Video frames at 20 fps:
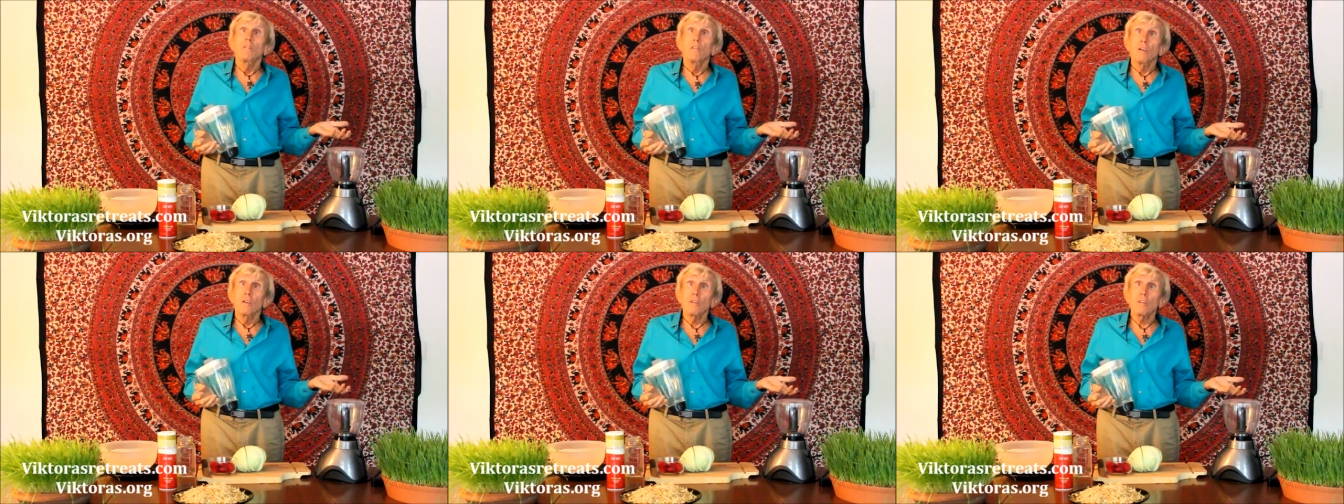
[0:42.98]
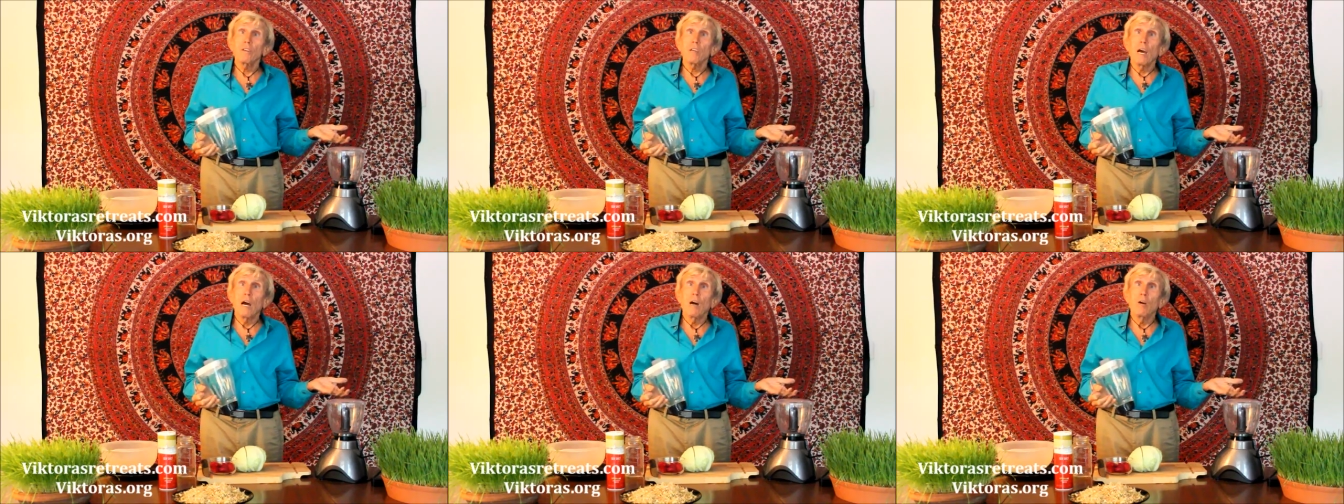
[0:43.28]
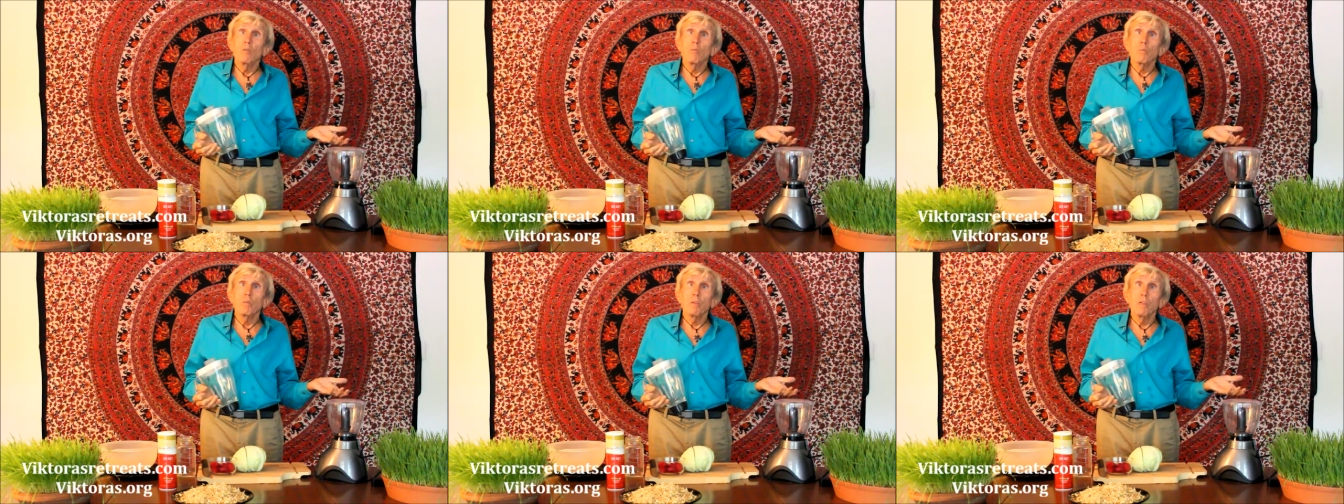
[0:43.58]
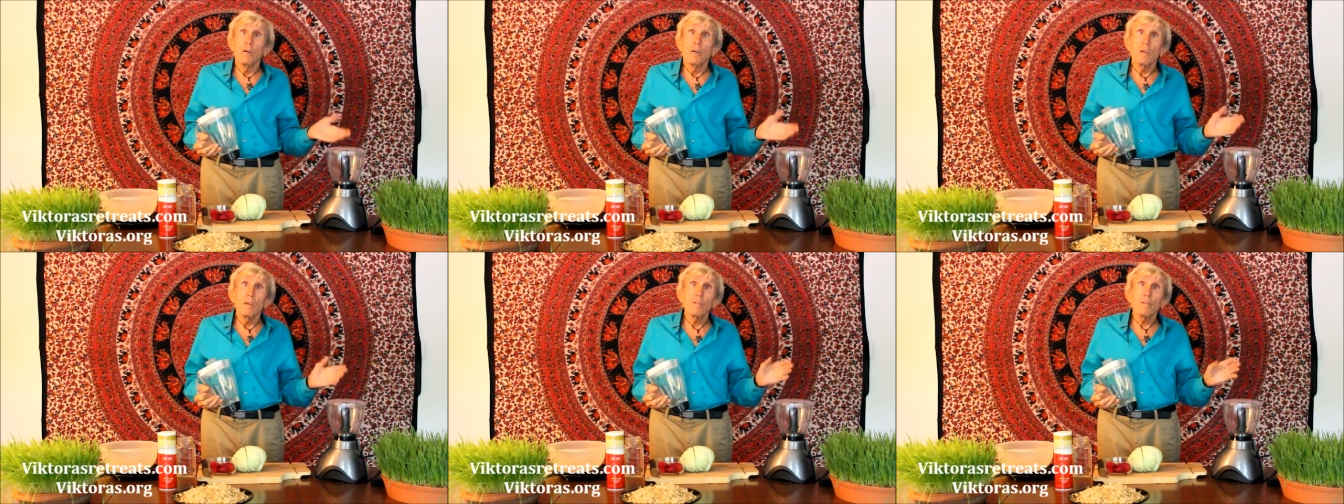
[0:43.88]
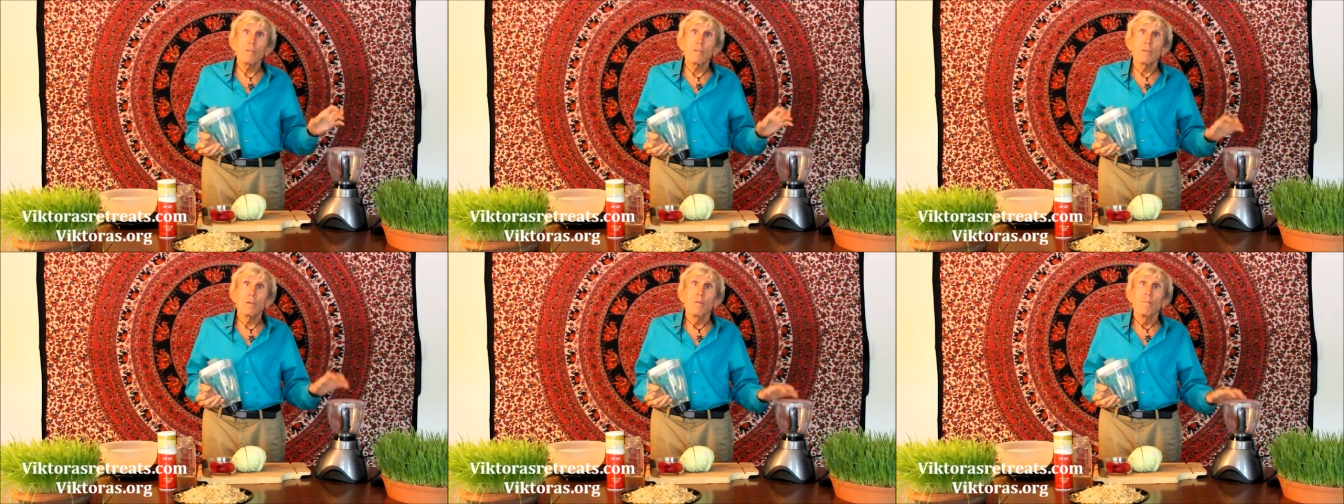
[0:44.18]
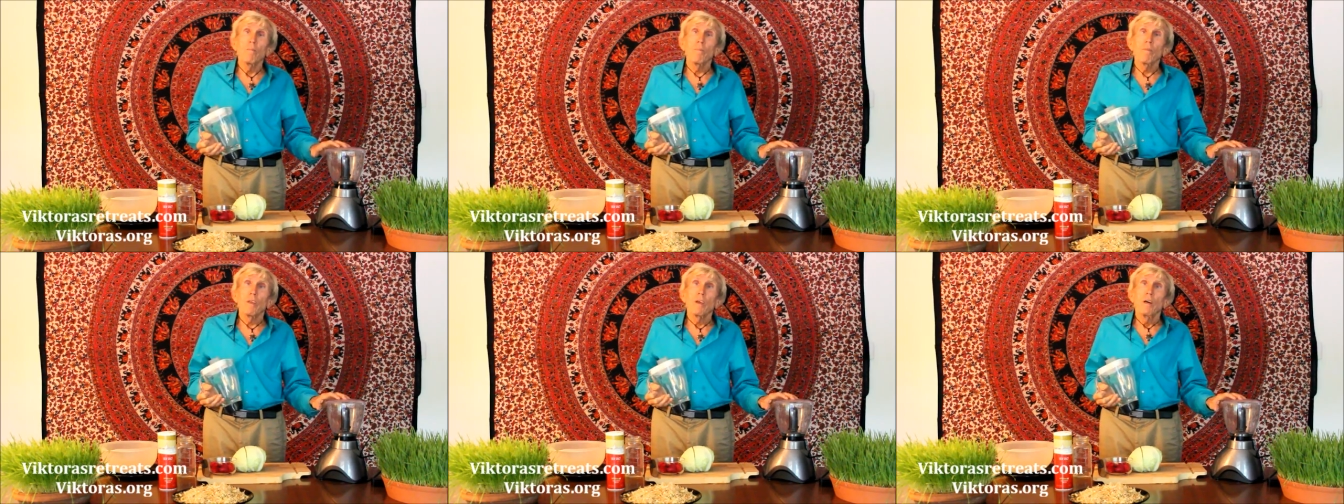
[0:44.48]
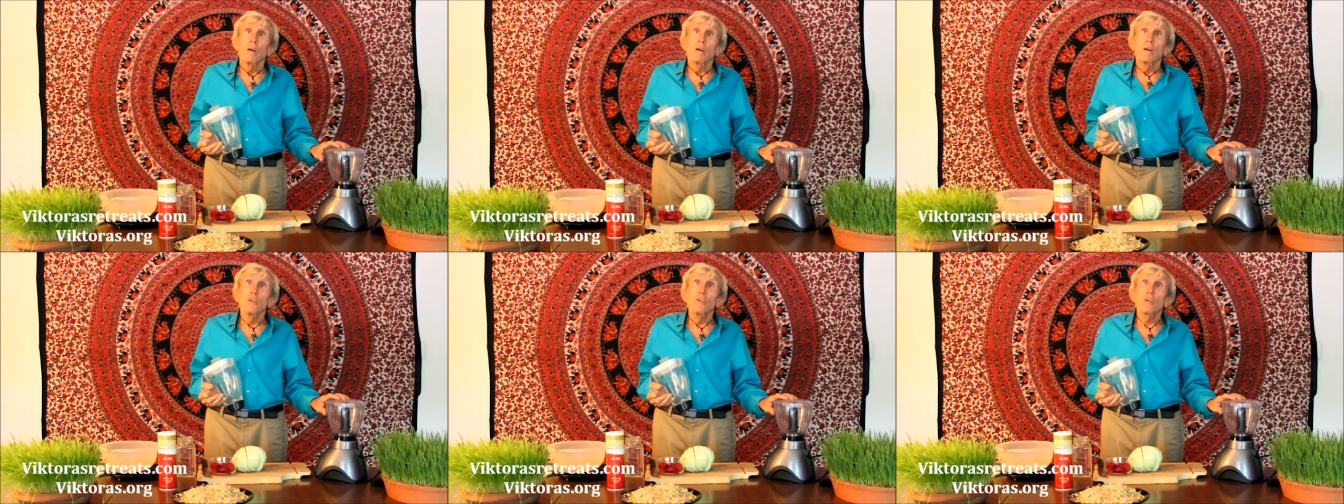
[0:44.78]
discount place,
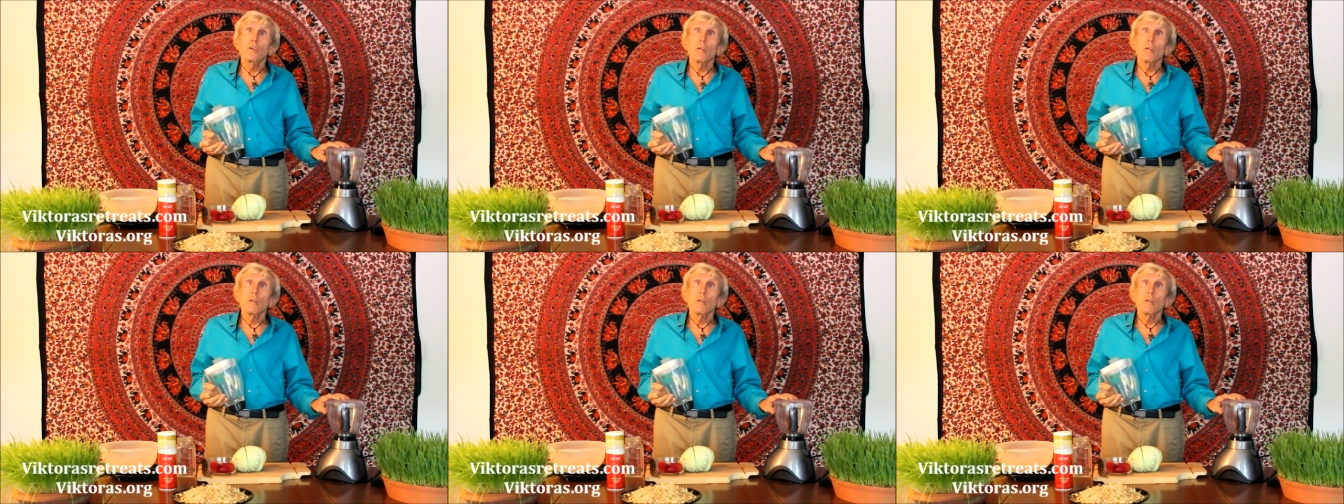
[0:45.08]
you